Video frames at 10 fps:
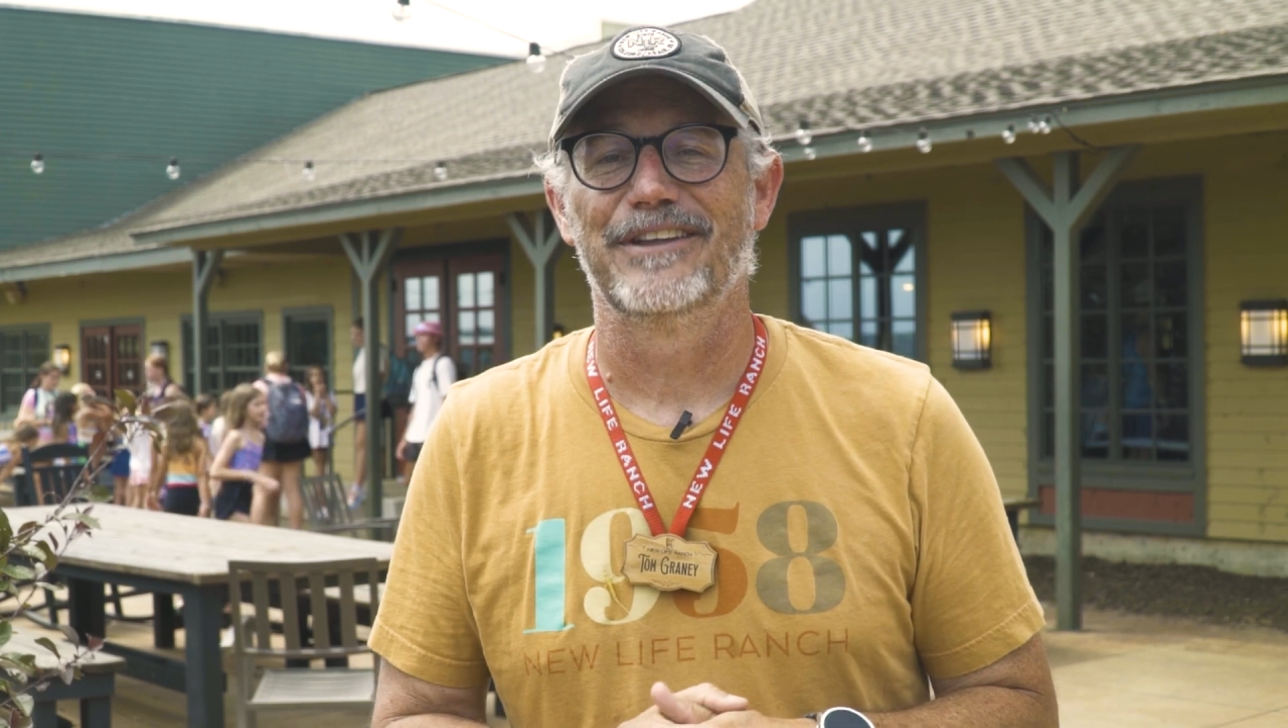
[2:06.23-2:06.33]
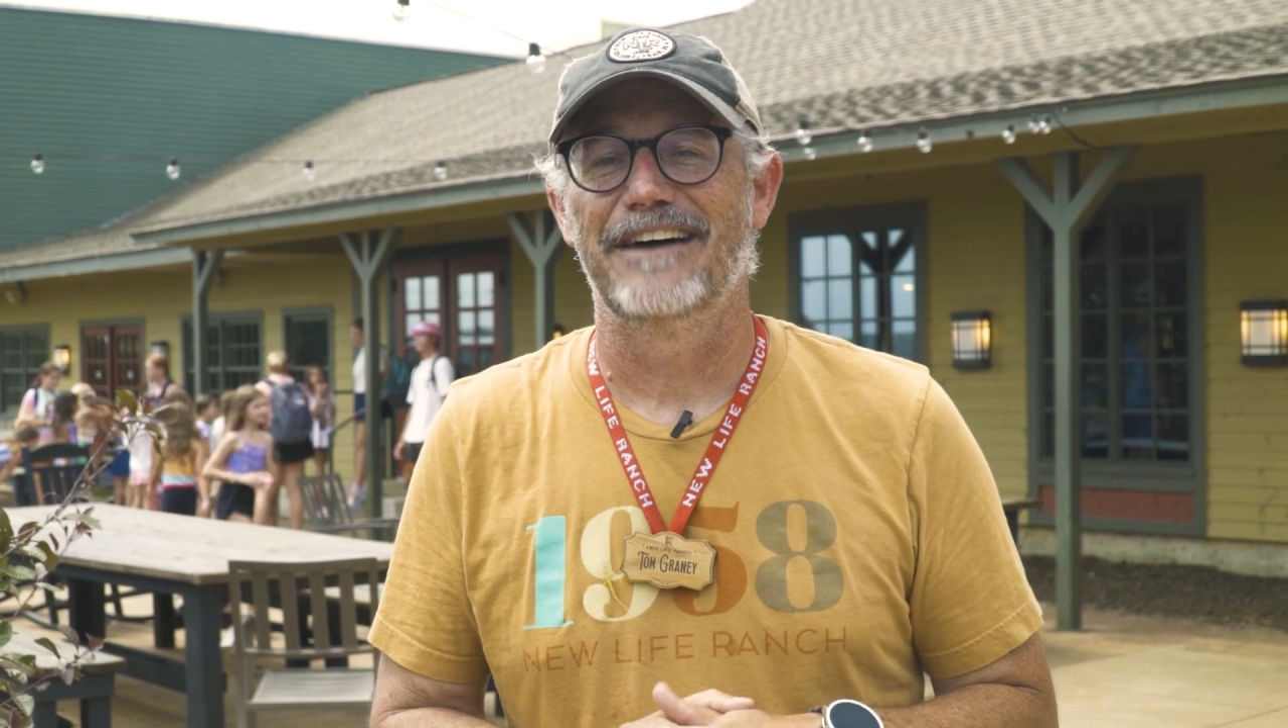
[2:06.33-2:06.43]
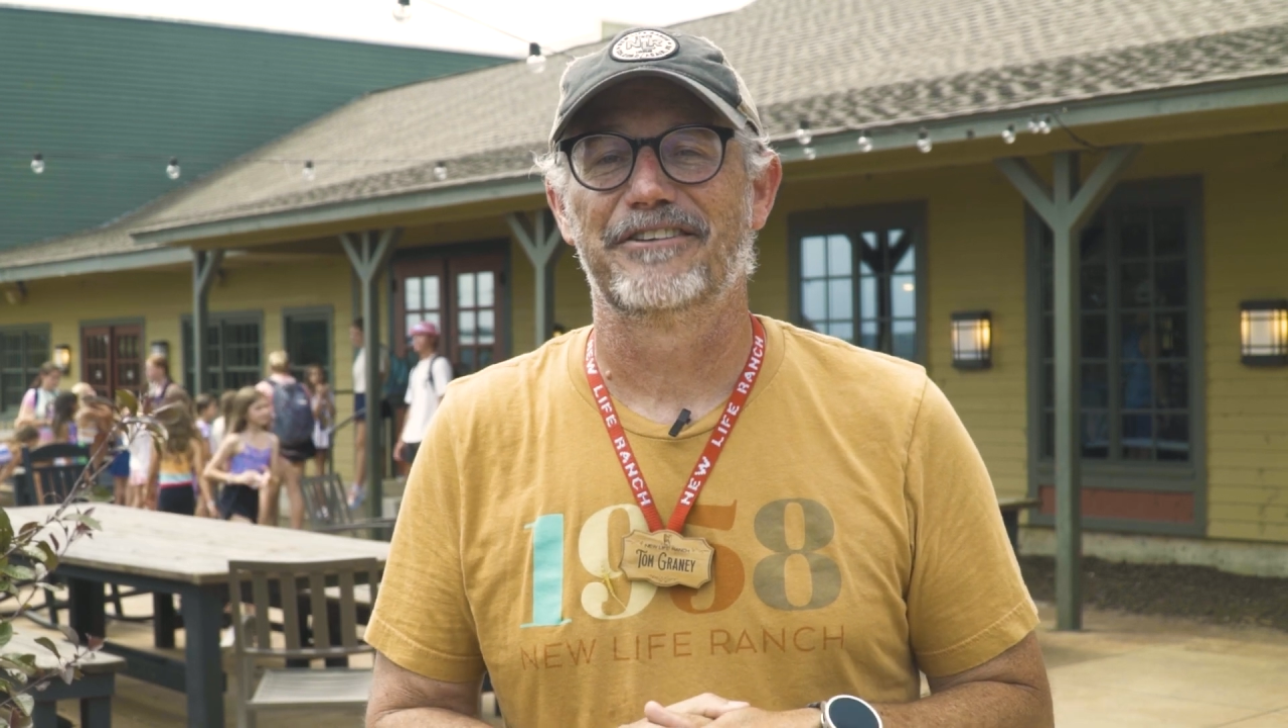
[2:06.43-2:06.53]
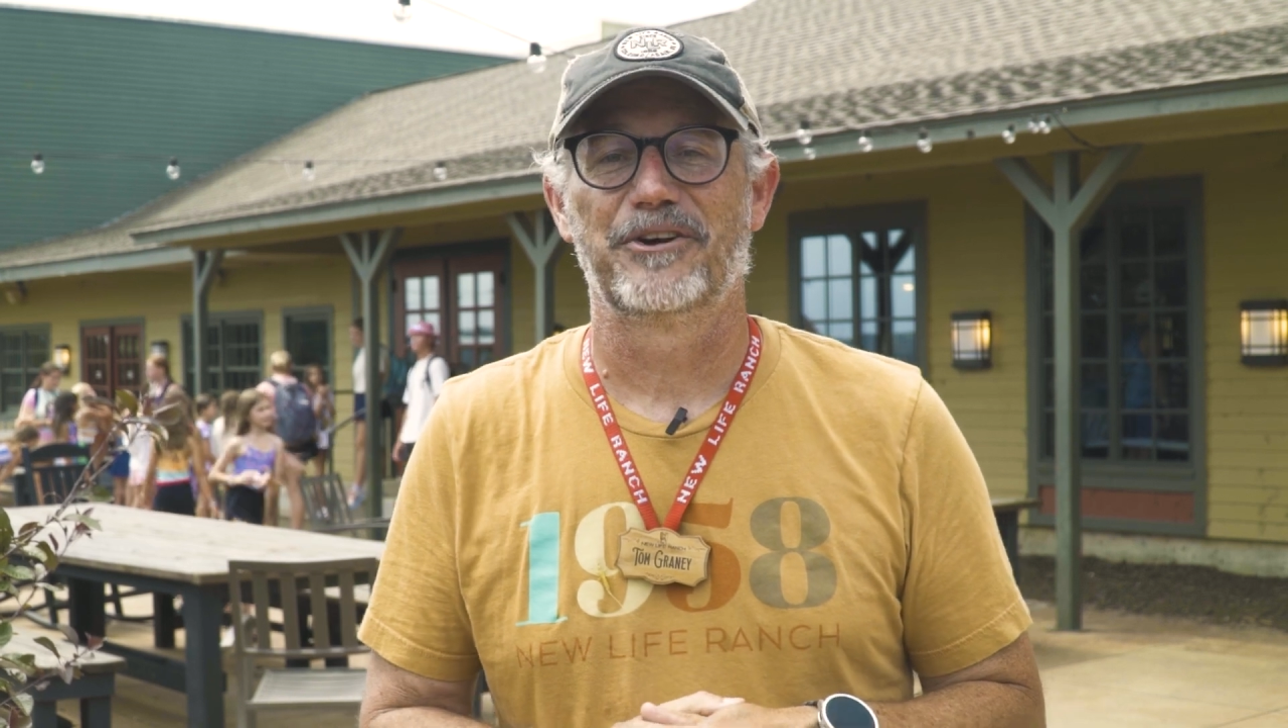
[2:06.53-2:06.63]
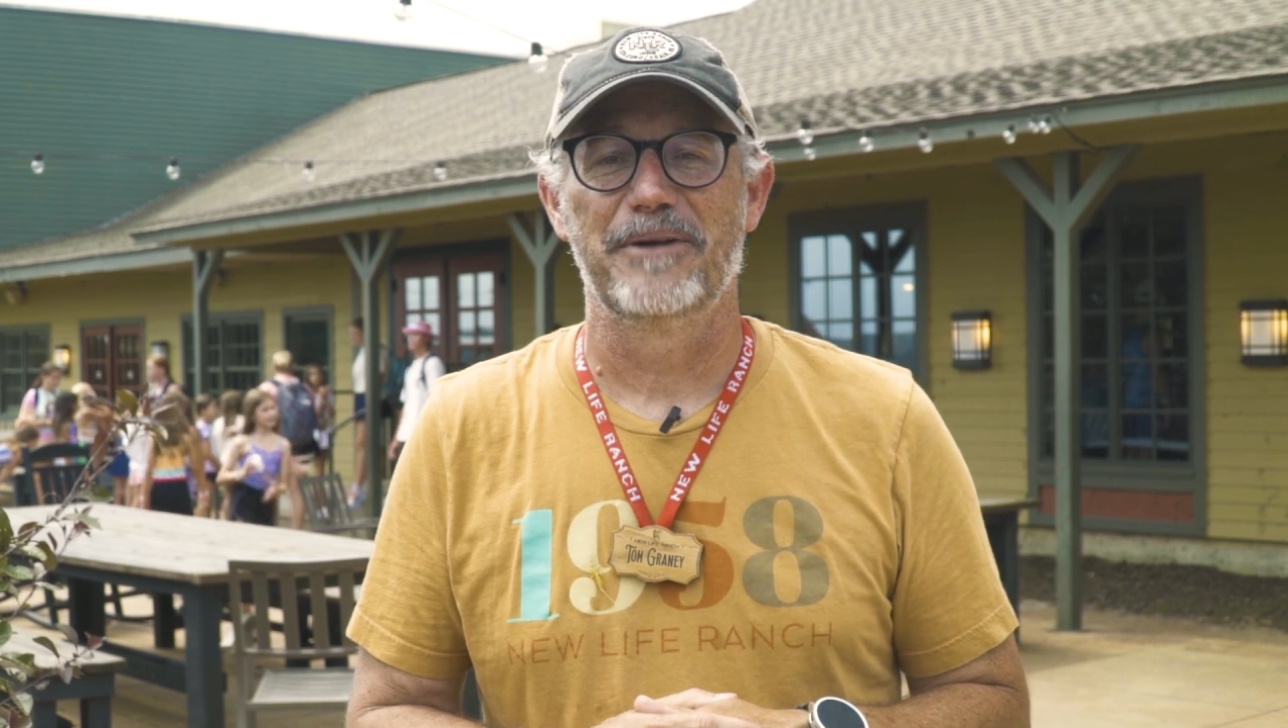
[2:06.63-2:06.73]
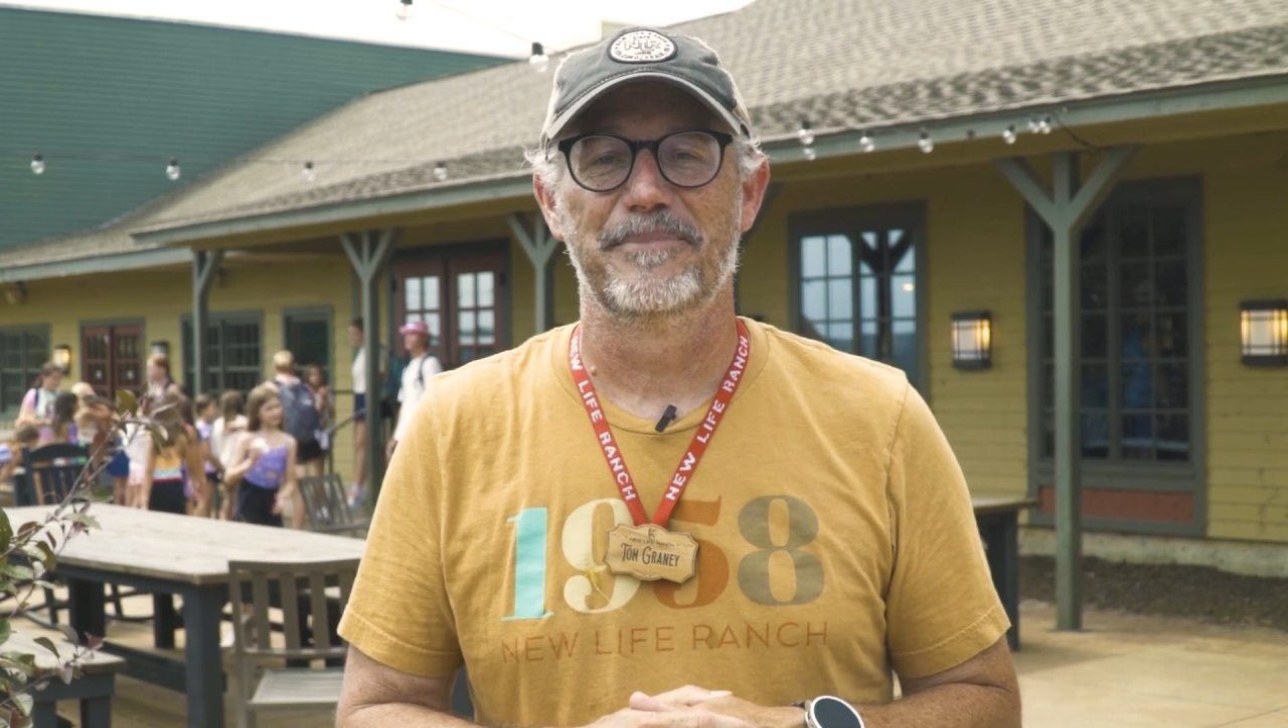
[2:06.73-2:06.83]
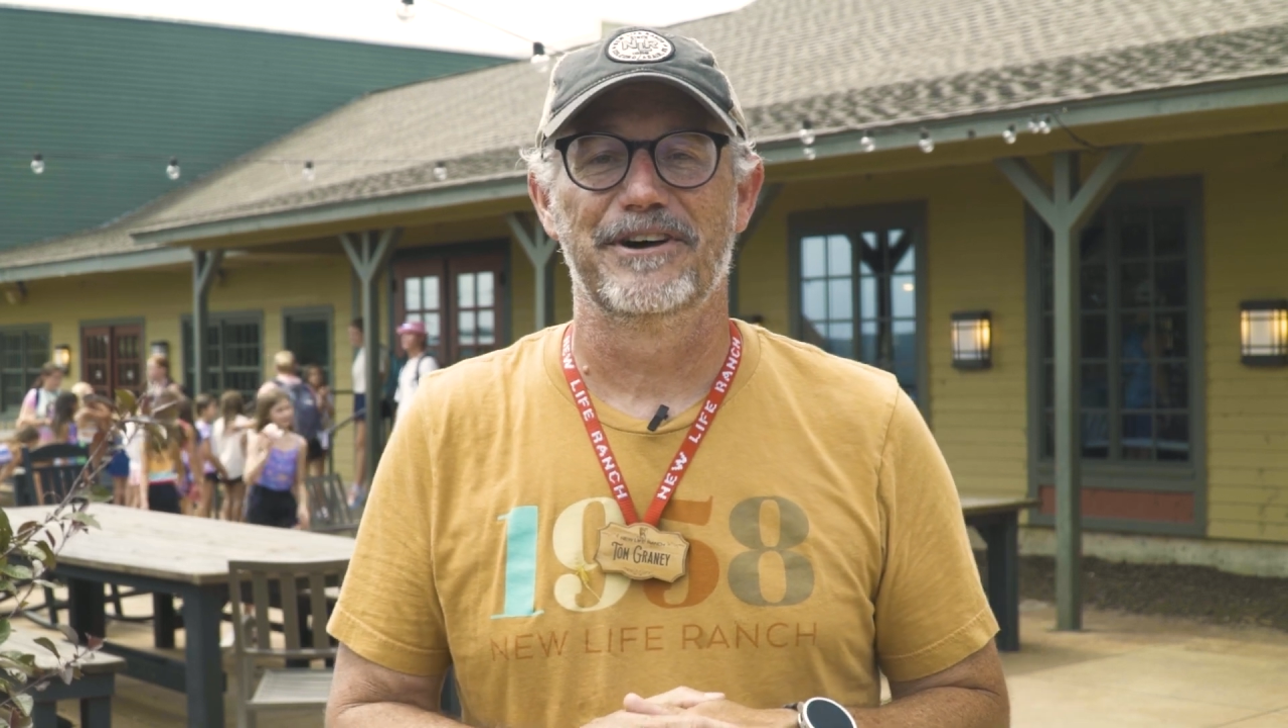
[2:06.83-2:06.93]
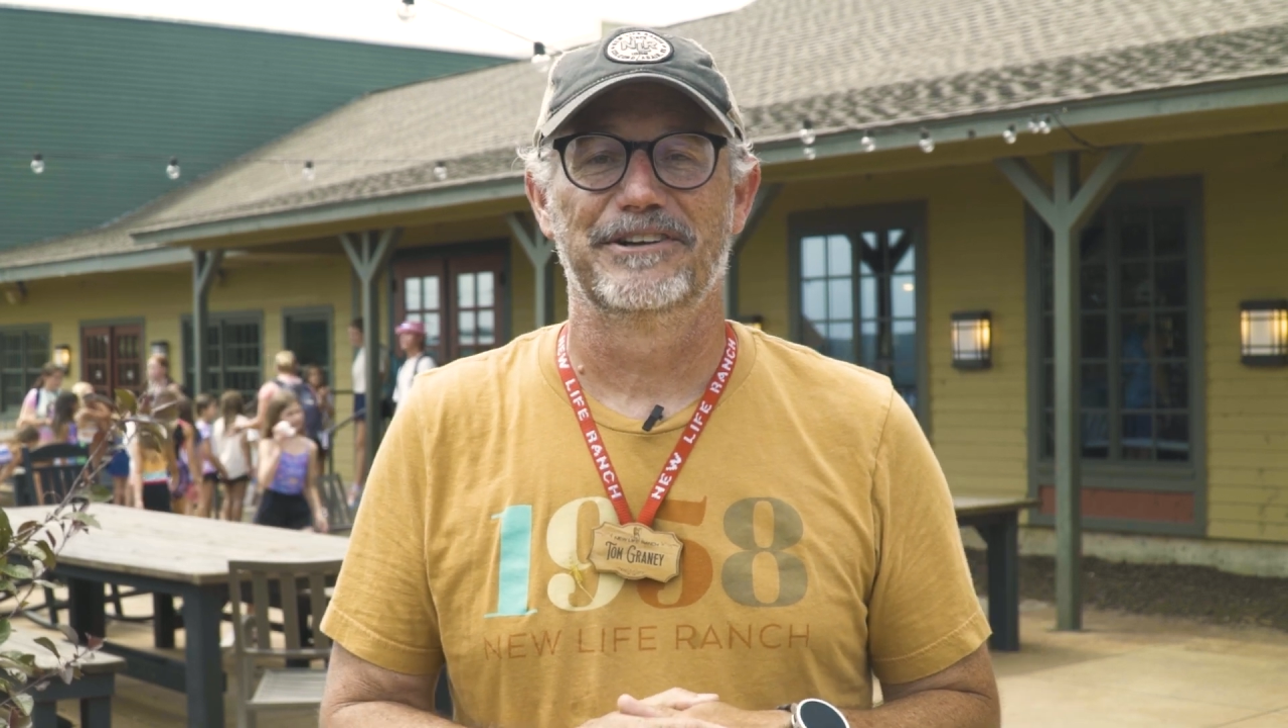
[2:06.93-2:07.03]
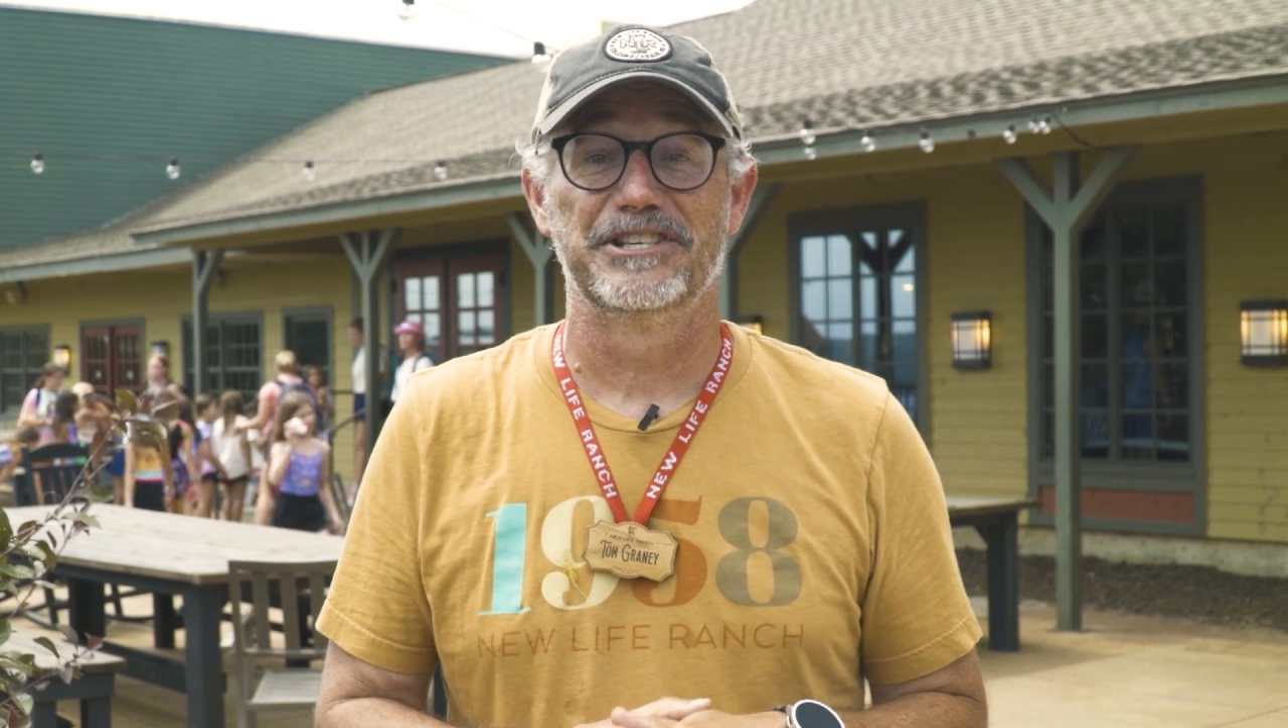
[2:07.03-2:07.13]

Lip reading: to have a great meal.